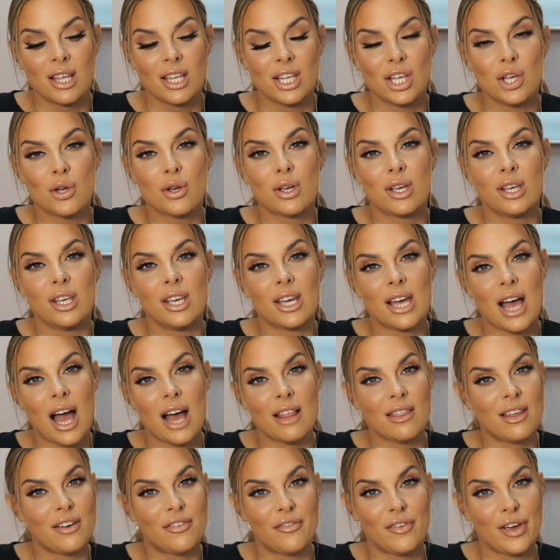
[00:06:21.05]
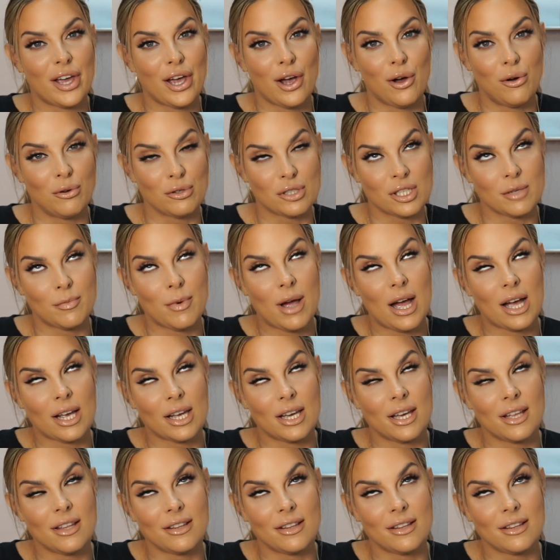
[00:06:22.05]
you can't let fear hold you back.